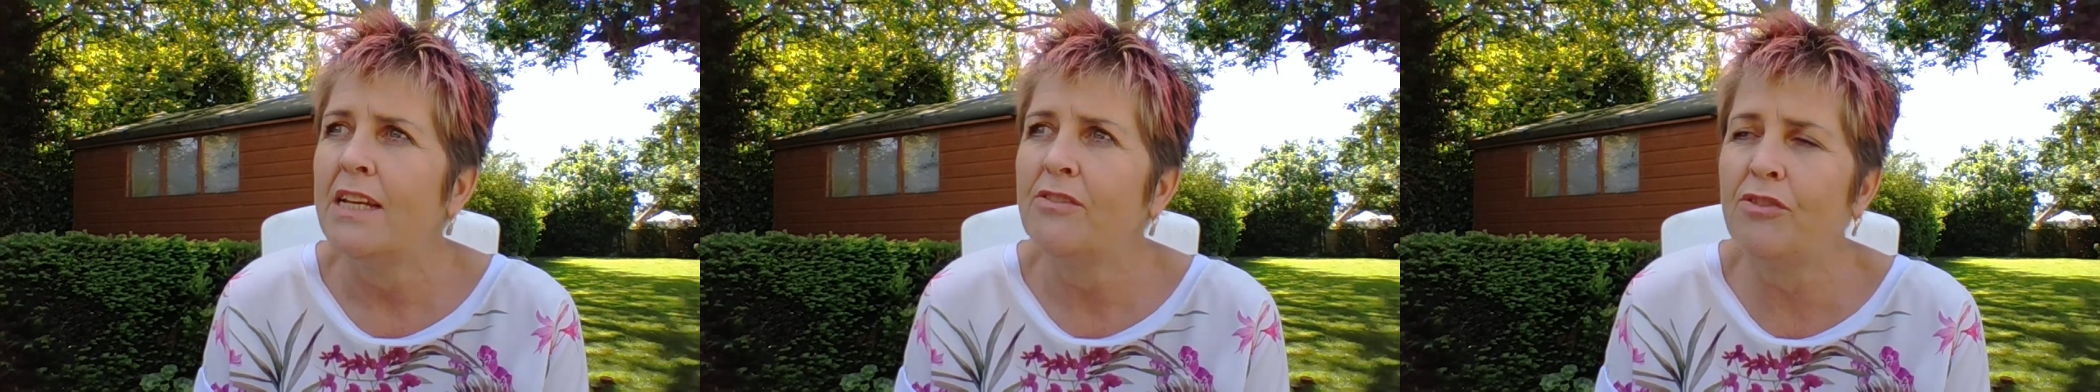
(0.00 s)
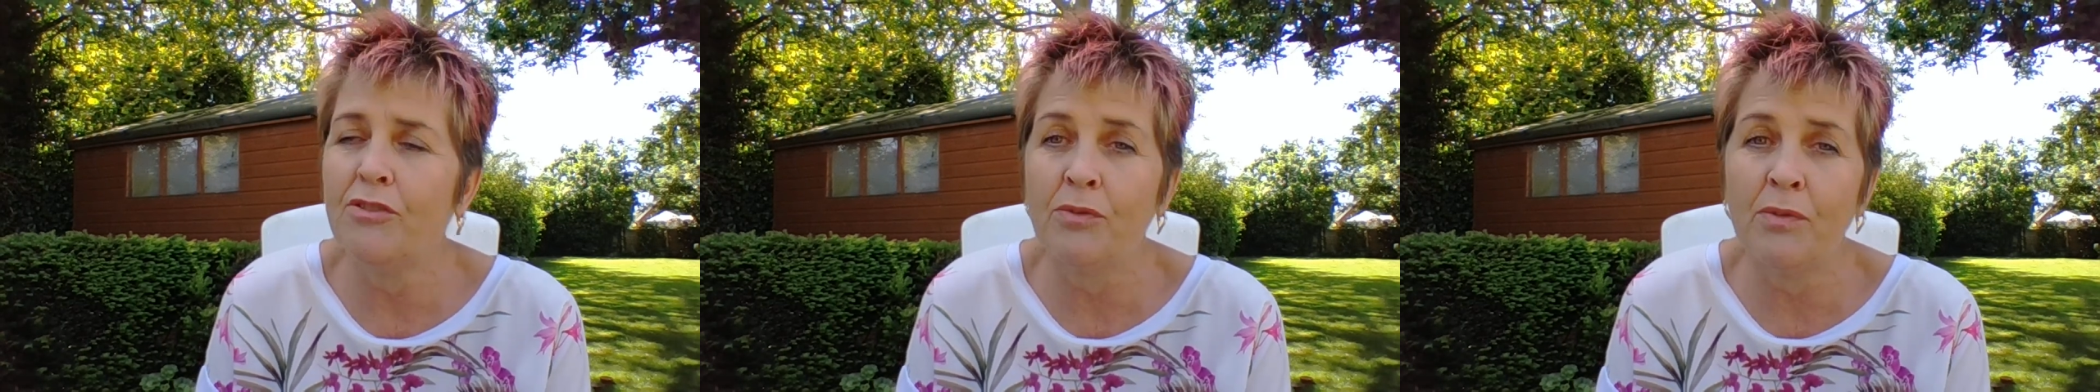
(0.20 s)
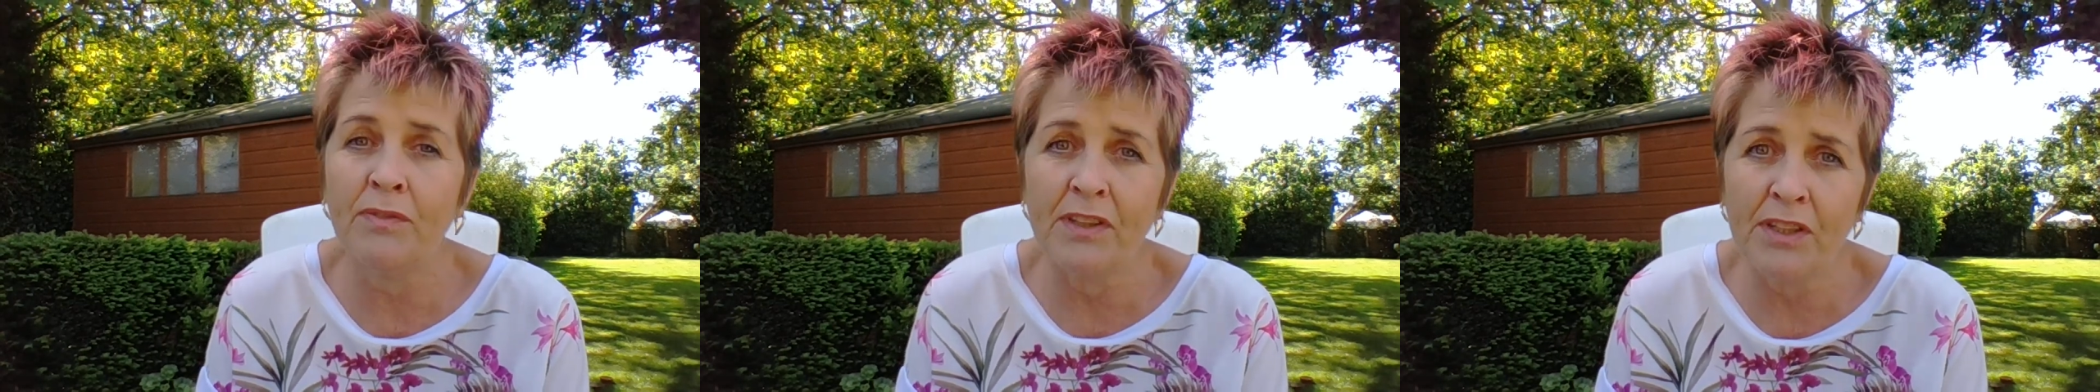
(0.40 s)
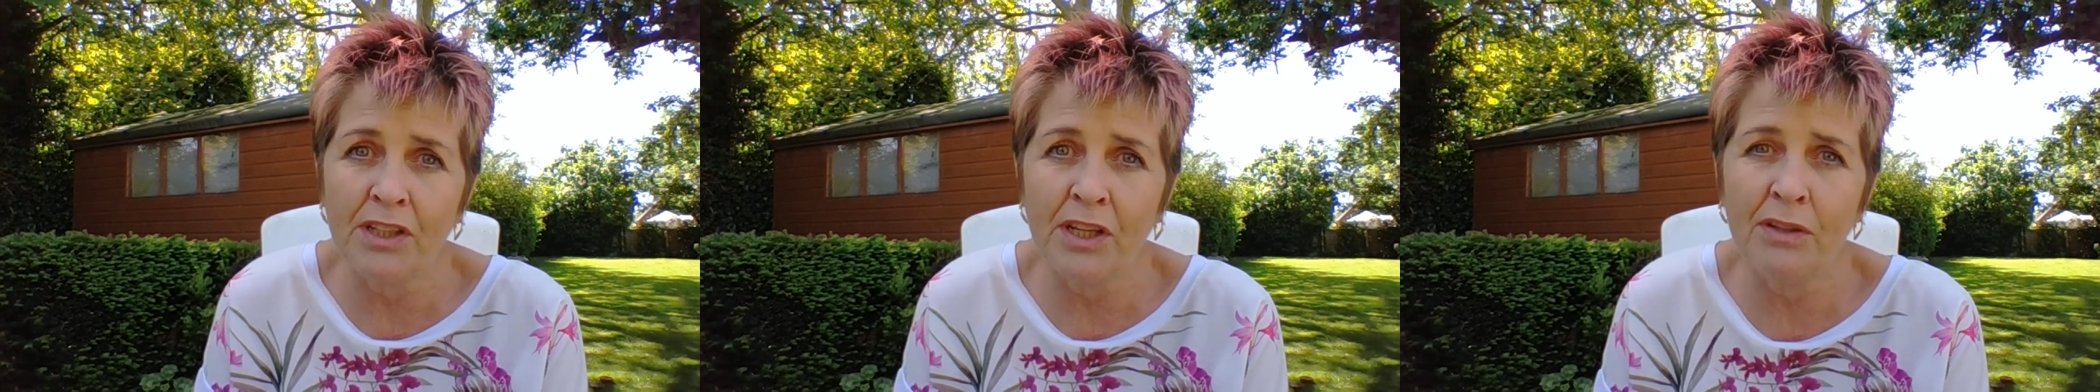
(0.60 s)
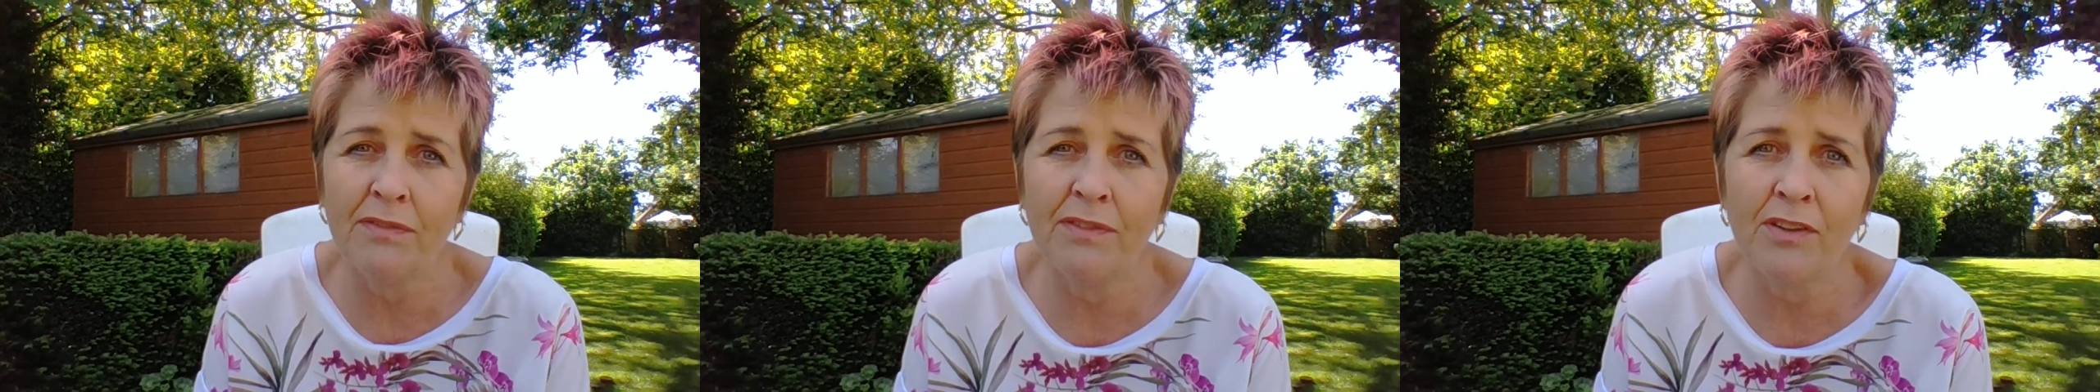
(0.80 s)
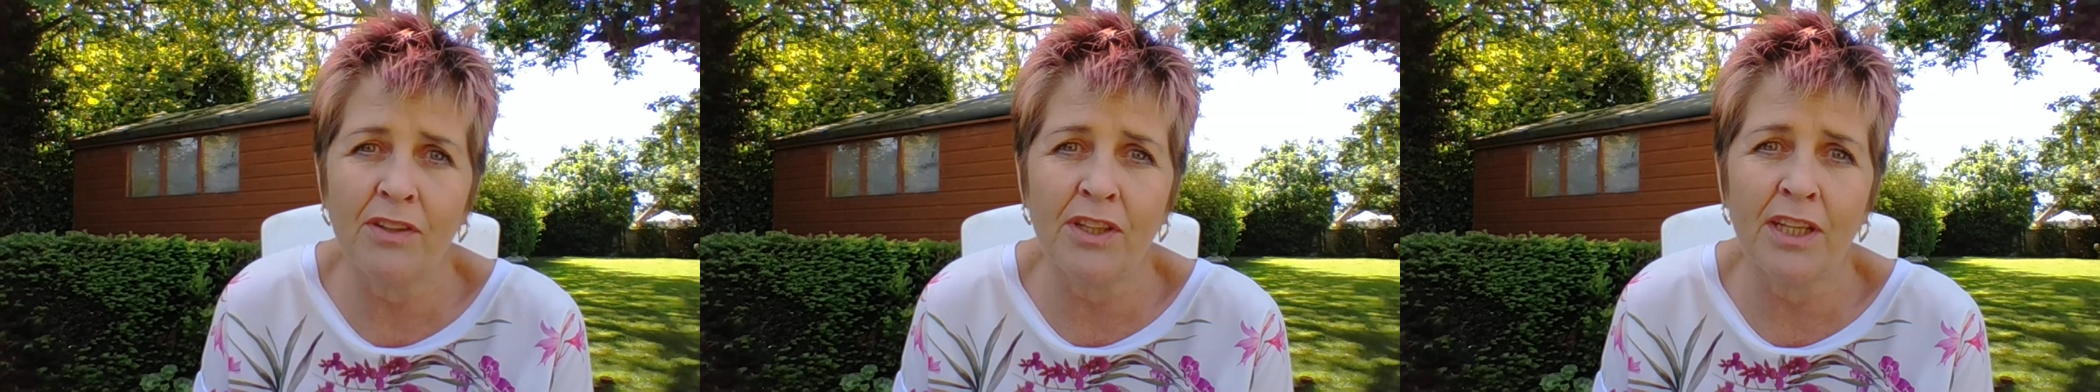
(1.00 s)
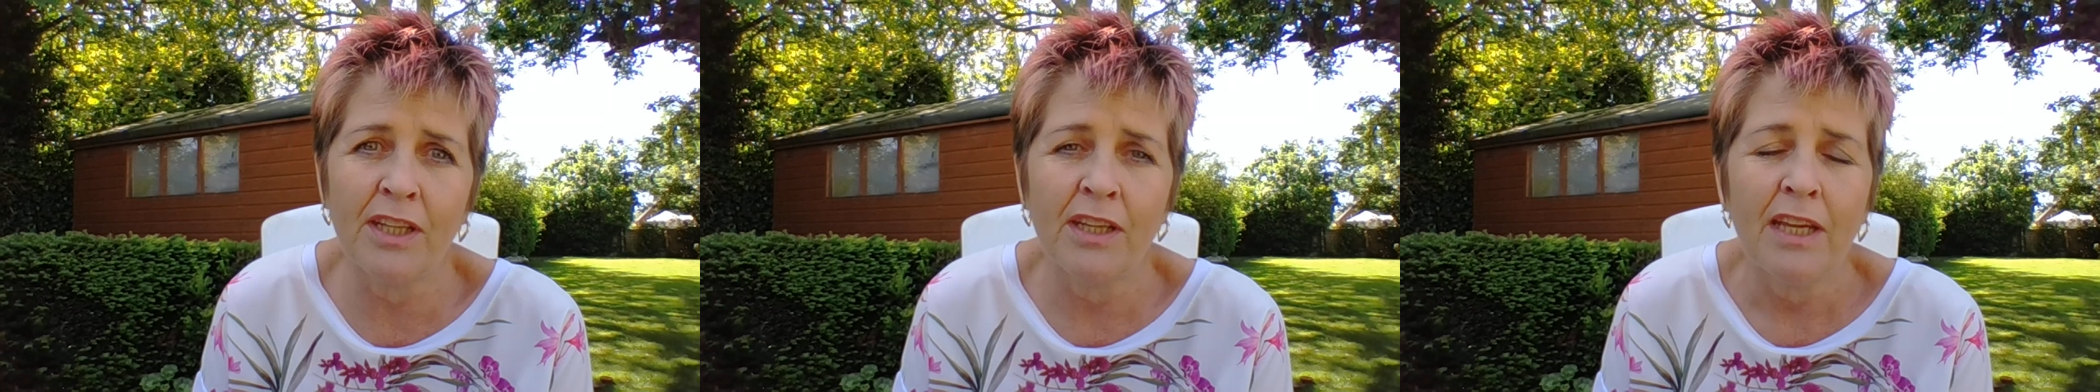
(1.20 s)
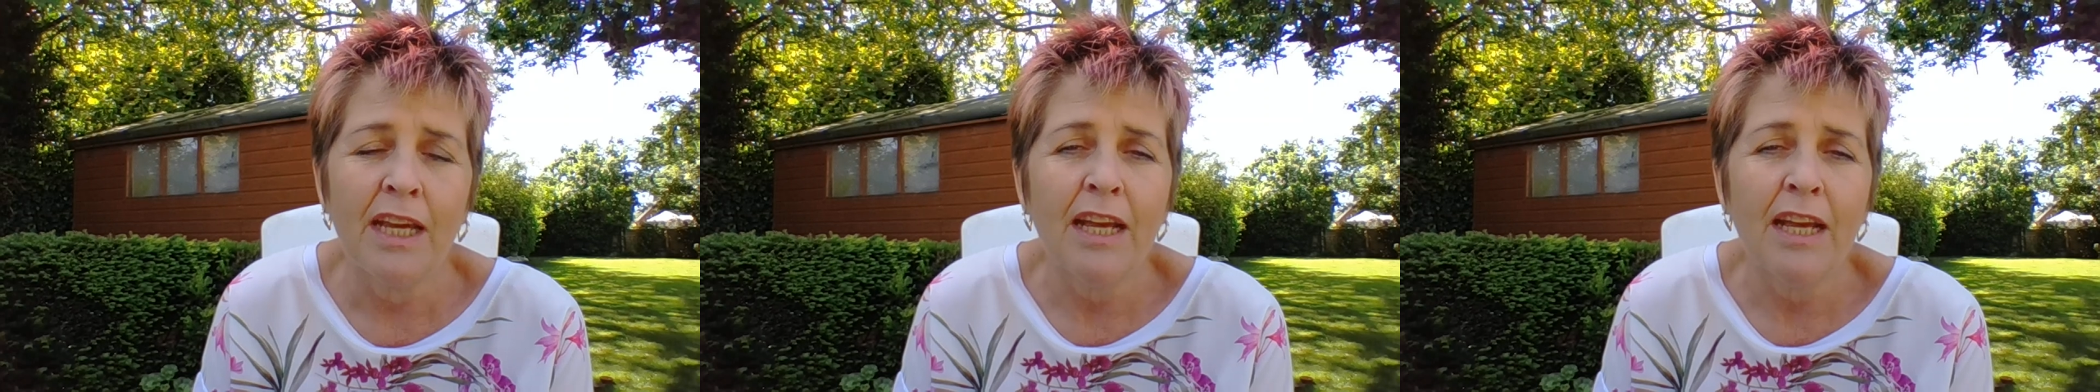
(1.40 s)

to do a video for you.